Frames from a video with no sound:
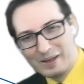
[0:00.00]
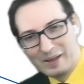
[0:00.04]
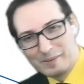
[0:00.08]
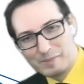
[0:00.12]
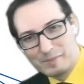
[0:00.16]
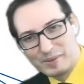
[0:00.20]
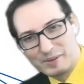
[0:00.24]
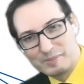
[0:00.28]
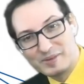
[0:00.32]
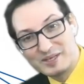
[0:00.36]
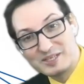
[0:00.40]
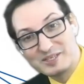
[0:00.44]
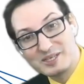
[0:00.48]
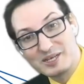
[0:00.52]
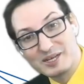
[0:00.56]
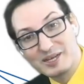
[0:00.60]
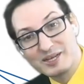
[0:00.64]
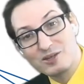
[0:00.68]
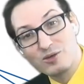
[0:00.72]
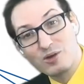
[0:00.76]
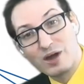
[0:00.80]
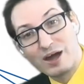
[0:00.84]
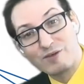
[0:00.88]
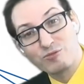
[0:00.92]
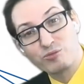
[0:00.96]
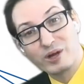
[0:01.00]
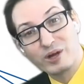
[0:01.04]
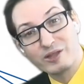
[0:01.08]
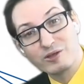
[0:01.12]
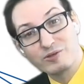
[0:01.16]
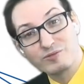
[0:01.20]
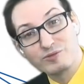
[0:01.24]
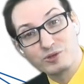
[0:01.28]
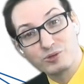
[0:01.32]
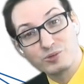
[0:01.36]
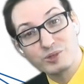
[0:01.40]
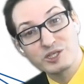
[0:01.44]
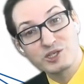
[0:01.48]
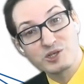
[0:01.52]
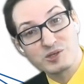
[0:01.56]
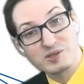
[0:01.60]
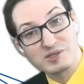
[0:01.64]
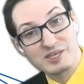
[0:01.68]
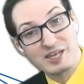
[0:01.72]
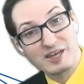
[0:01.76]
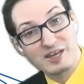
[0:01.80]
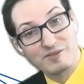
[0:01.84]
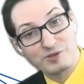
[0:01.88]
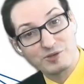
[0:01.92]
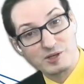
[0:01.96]
But basically, you have one of the region
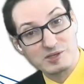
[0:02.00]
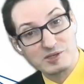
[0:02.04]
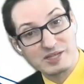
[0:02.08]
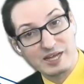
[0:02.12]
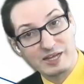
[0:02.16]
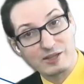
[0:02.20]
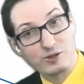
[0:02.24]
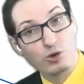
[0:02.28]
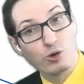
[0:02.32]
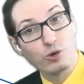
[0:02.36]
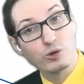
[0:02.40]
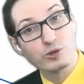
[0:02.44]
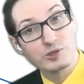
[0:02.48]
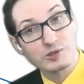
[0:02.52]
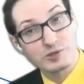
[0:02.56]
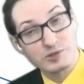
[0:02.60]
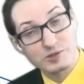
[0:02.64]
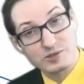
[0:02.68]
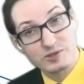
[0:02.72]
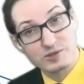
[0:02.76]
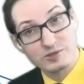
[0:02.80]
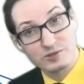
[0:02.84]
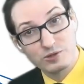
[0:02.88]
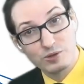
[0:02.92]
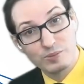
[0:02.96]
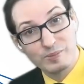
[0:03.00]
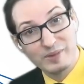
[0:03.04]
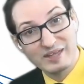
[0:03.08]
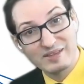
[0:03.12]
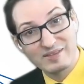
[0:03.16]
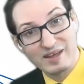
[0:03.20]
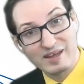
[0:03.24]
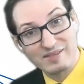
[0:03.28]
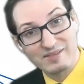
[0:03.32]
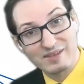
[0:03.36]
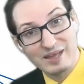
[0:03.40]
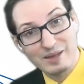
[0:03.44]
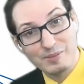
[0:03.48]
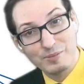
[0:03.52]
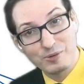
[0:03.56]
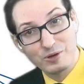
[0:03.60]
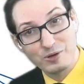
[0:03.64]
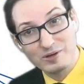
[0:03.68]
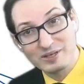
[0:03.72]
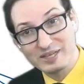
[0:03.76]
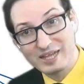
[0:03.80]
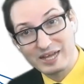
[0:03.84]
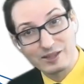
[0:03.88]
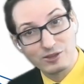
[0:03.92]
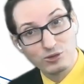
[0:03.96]
servers that hosts the meta
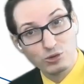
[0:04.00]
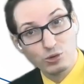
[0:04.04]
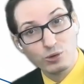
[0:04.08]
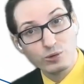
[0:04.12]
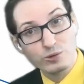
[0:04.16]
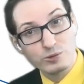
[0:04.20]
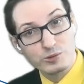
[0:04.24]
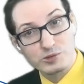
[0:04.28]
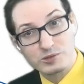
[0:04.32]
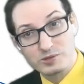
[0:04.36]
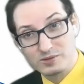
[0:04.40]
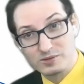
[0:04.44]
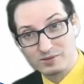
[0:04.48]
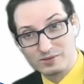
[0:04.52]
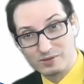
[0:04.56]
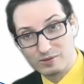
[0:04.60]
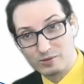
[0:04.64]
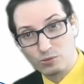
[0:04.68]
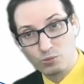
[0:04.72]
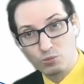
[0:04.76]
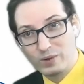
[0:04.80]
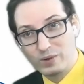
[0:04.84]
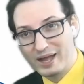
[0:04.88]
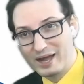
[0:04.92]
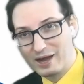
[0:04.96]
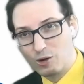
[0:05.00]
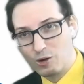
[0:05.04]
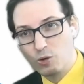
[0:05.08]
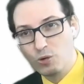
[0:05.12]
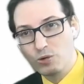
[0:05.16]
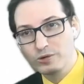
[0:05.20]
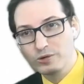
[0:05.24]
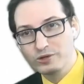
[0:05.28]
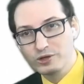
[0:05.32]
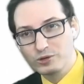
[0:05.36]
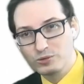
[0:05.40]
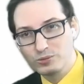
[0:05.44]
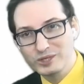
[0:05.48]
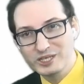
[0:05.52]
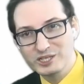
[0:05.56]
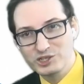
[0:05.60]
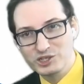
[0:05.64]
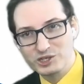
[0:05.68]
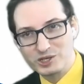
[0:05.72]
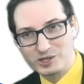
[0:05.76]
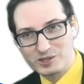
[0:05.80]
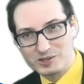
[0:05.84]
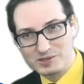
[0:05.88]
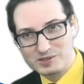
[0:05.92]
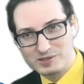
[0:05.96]
table that knows where all the
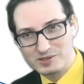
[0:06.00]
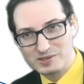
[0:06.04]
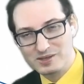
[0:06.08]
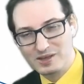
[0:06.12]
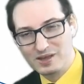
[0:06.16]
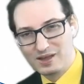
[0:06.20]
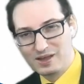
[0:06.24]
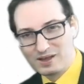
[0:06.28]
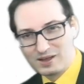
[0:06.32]
regions